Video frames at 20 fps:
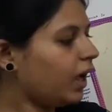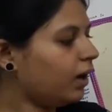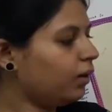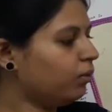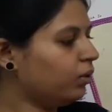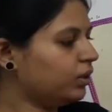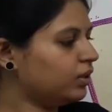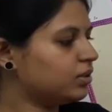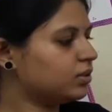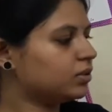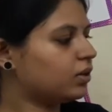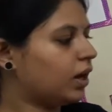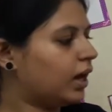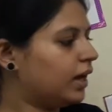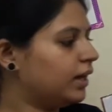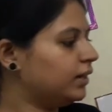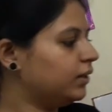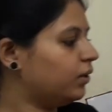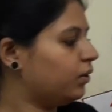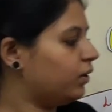What is
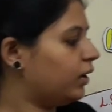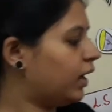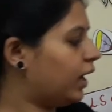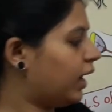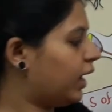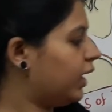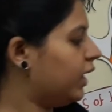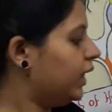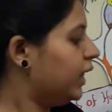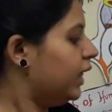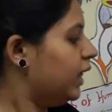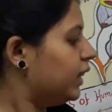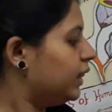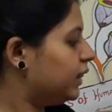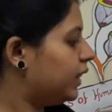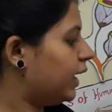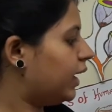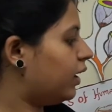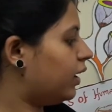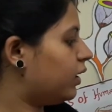carnivora?
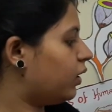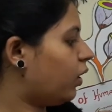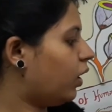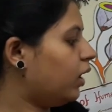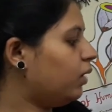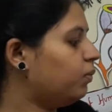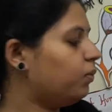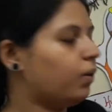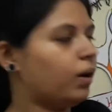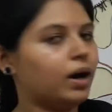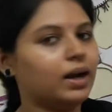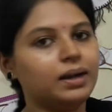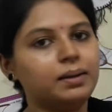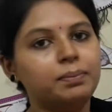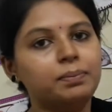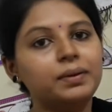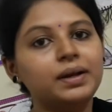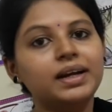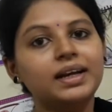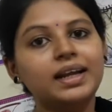They are all
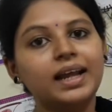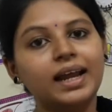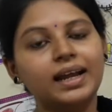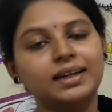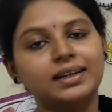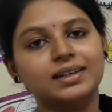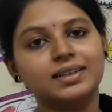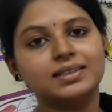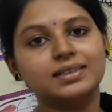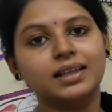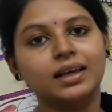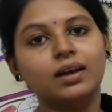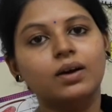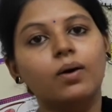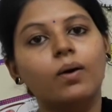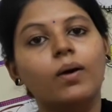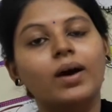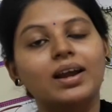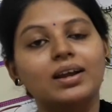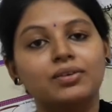what? Predators. They
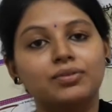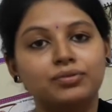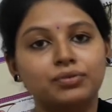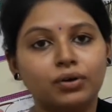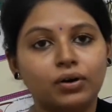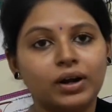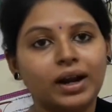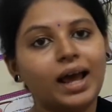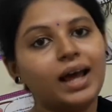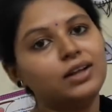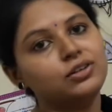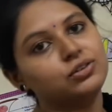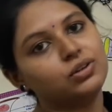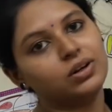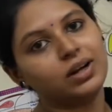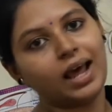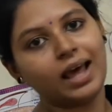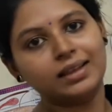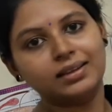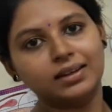go and forage
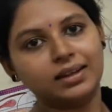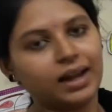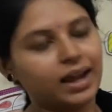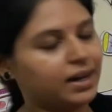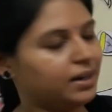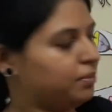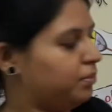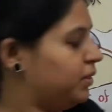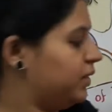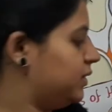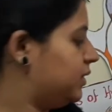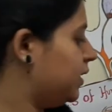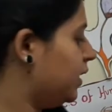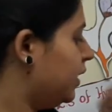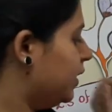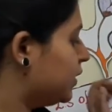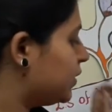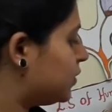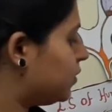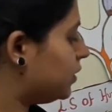on other animals.
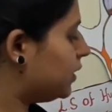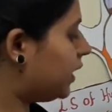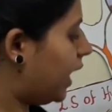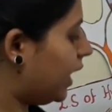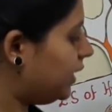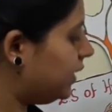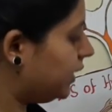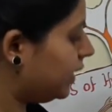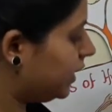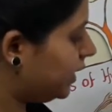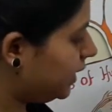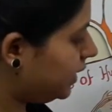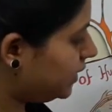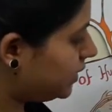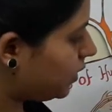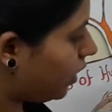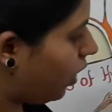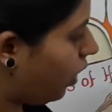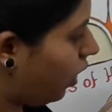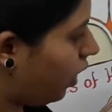So that
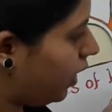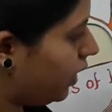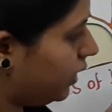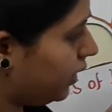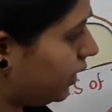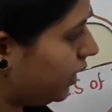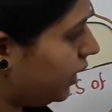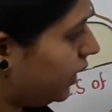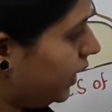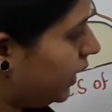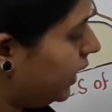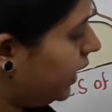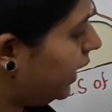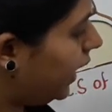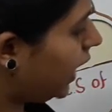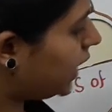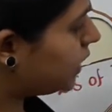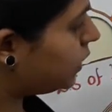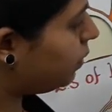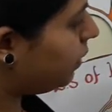is order.
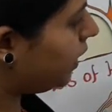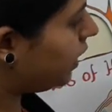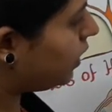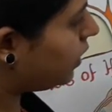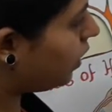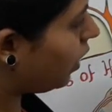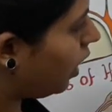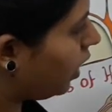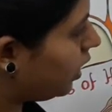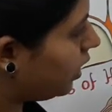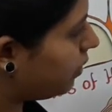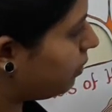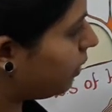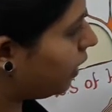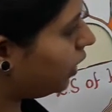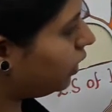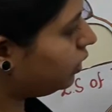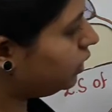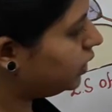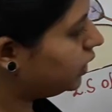Next we will talk
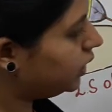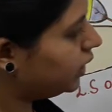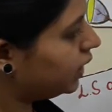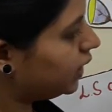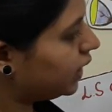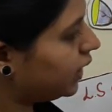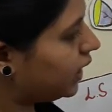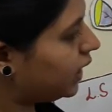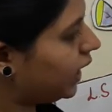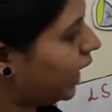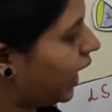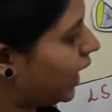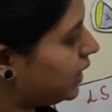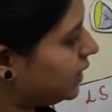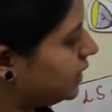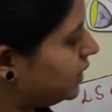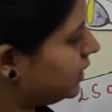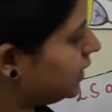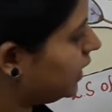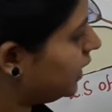about
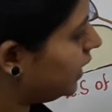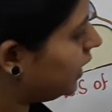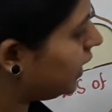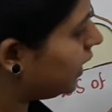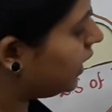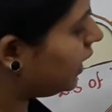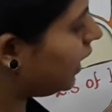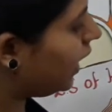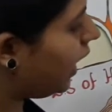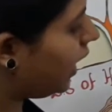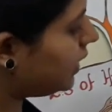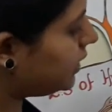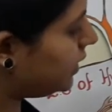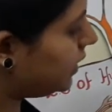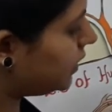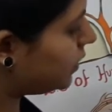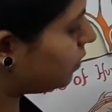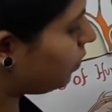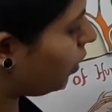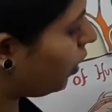class. Class
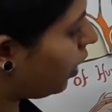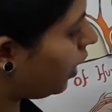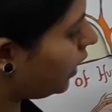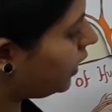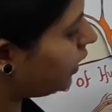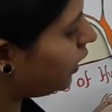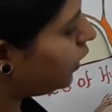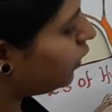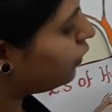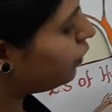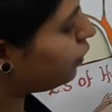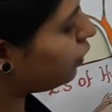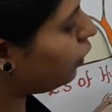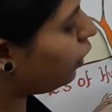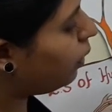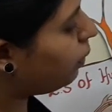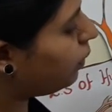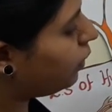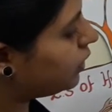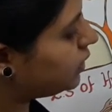is what?
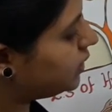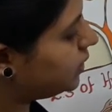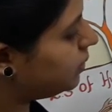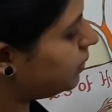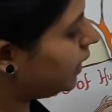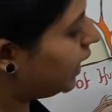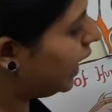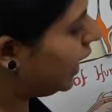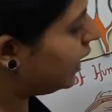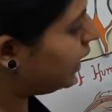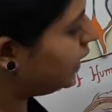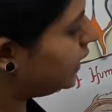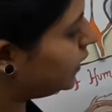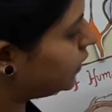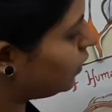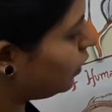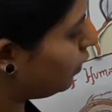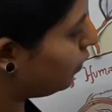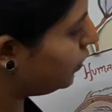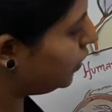Few more
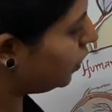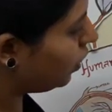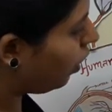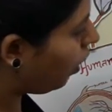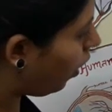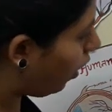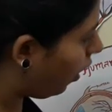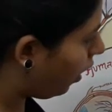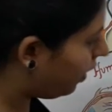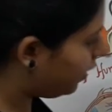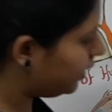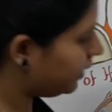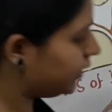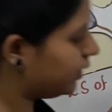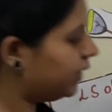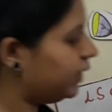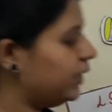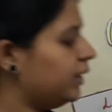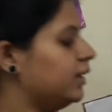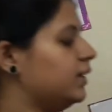similarities of the
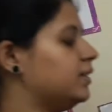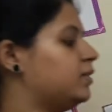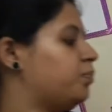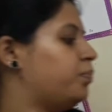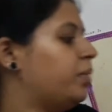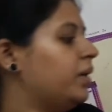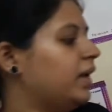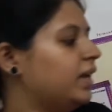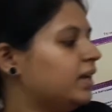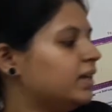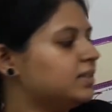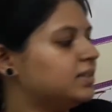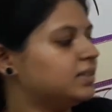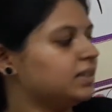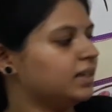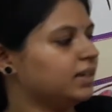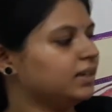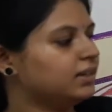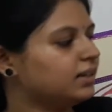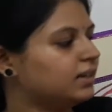order is
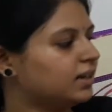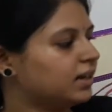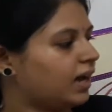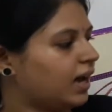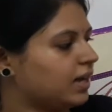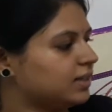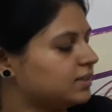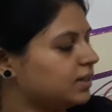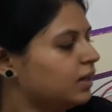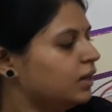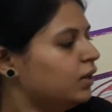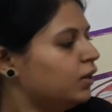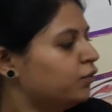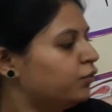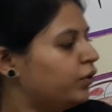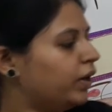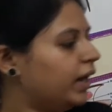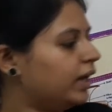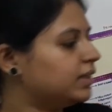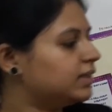placed in class.
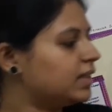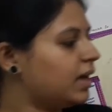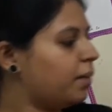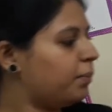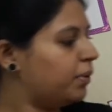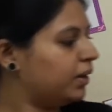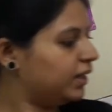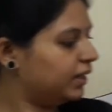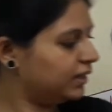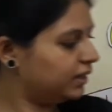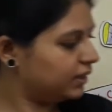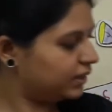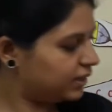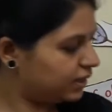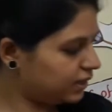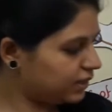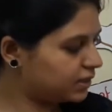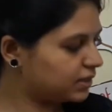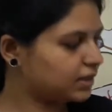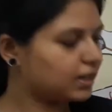For example, in
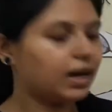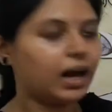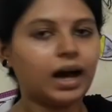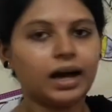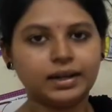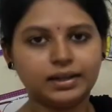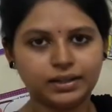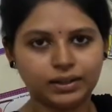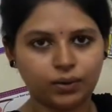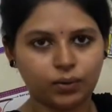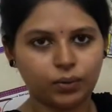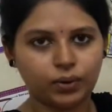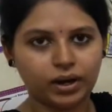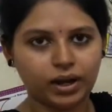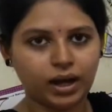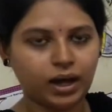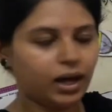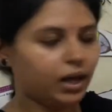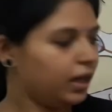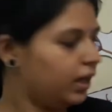this
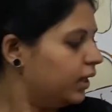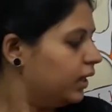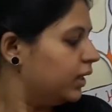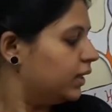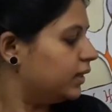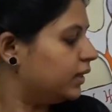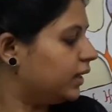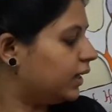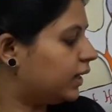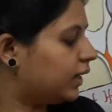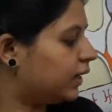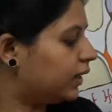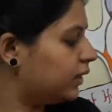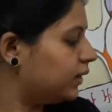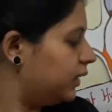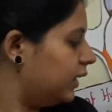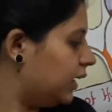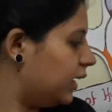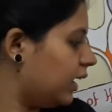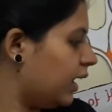carnivora,
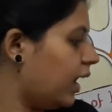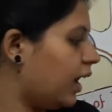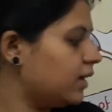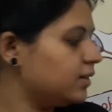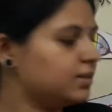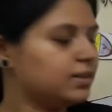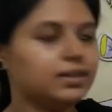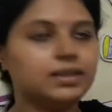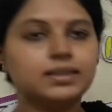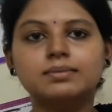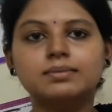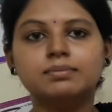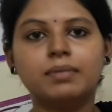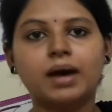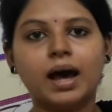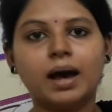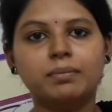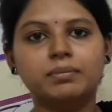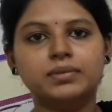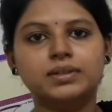the class
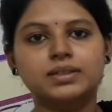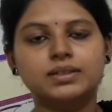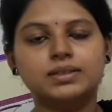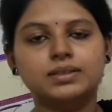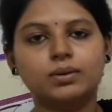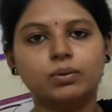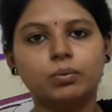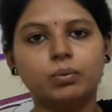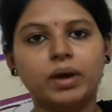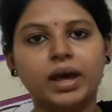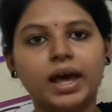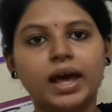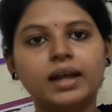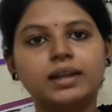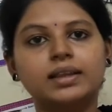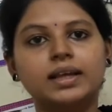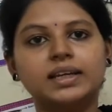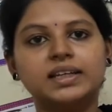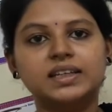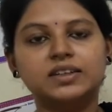mammals,
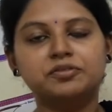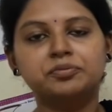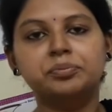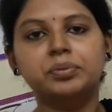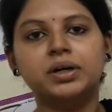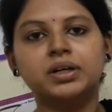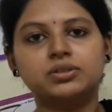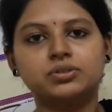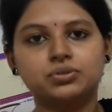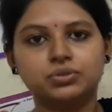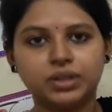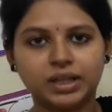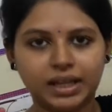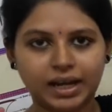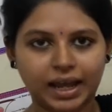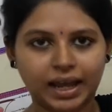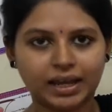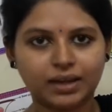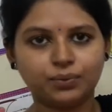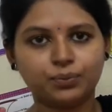where they give birth to
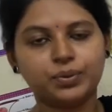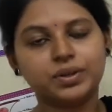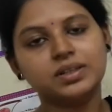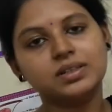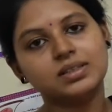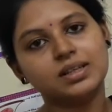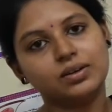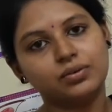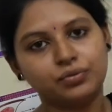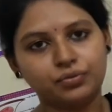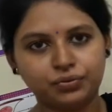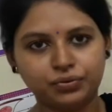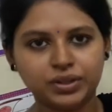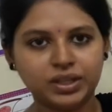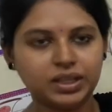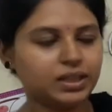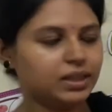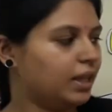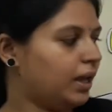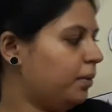their young ones and
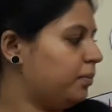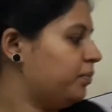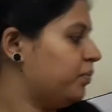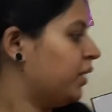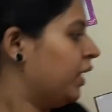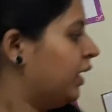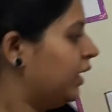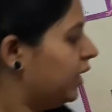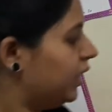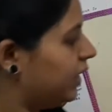feed them.